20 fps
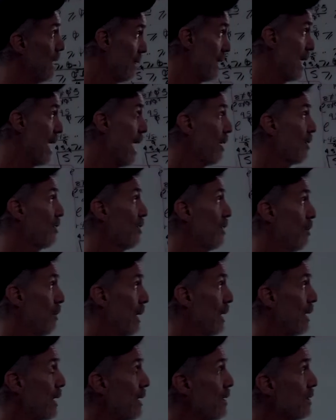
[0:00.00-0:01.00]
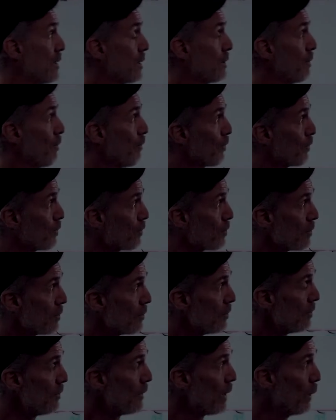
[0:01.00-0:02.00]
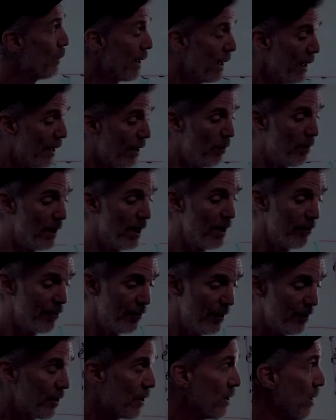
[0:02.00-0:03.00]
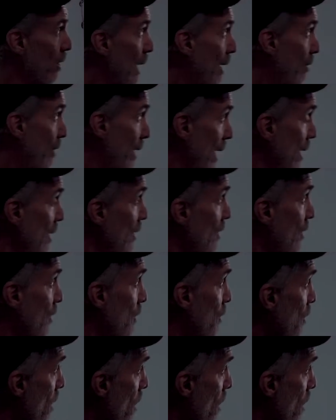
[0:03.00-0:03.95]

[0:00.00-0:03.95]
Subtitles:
in the axiom at least, with a little bit of physical evidence,